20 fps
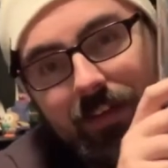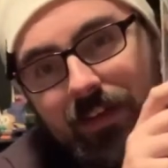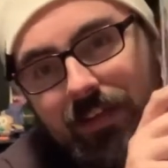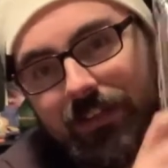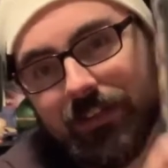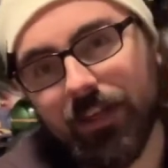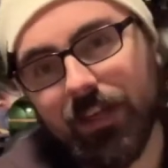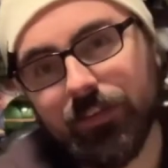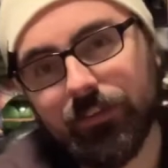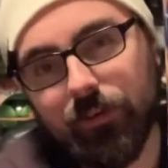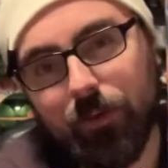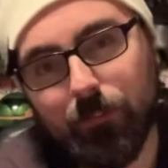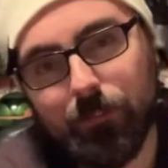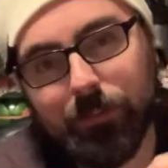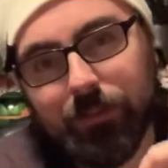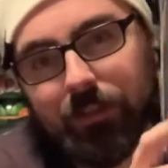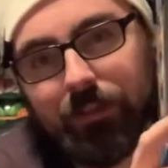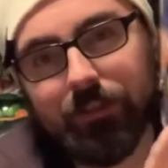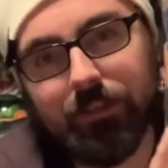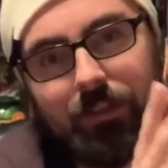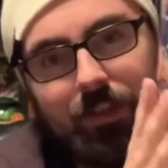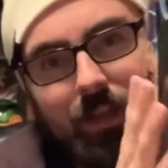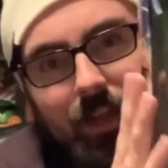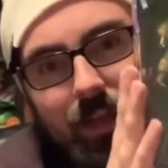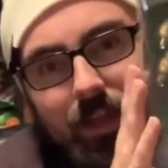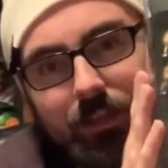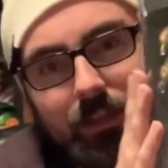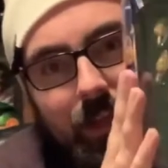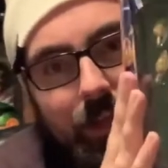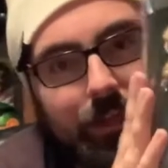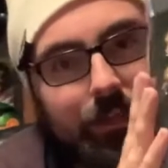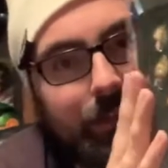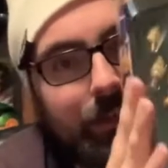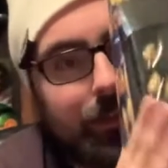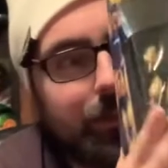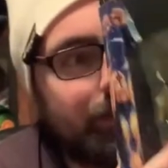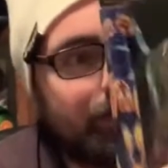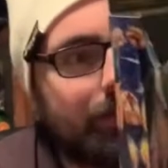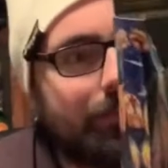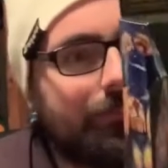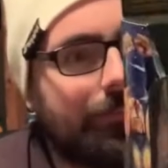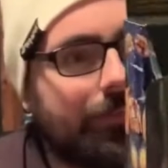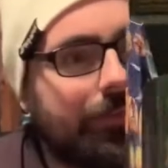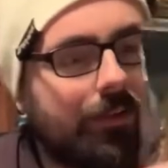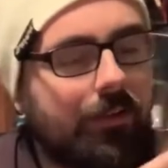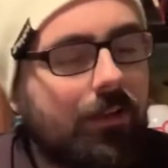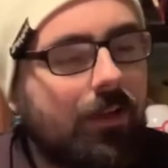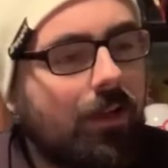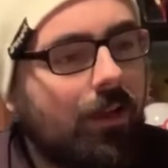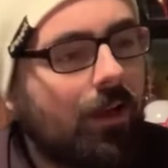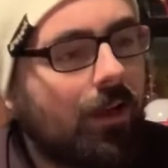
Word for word: Decided to open this, take a look at this figure.